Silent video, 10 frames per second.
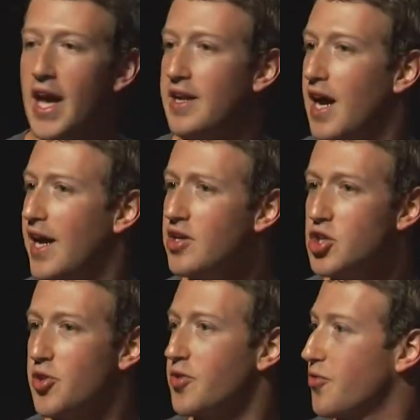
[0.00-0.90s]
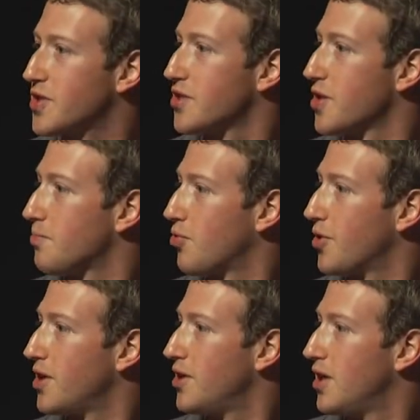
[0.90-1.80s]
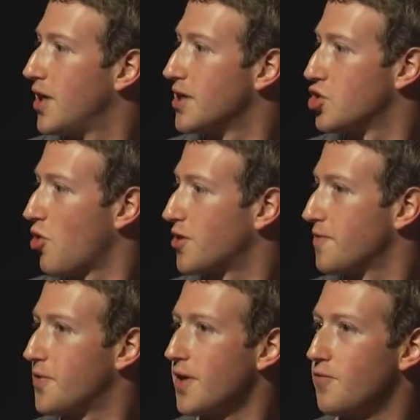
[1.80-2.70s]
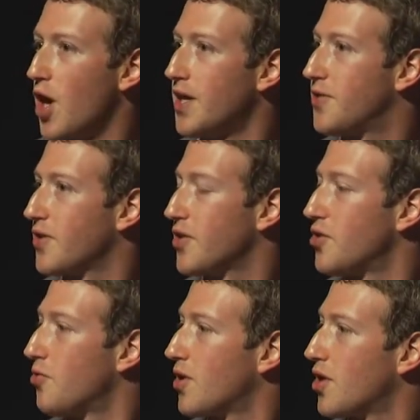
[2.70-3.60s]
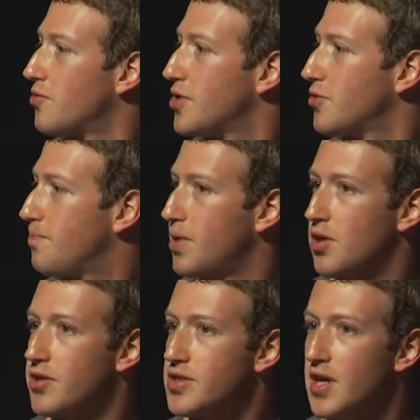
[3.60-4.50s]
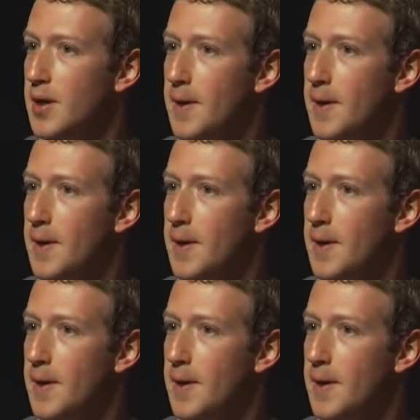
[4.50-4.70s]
And I actually think that this is a pretty instructive thing for anything that you want to go do, because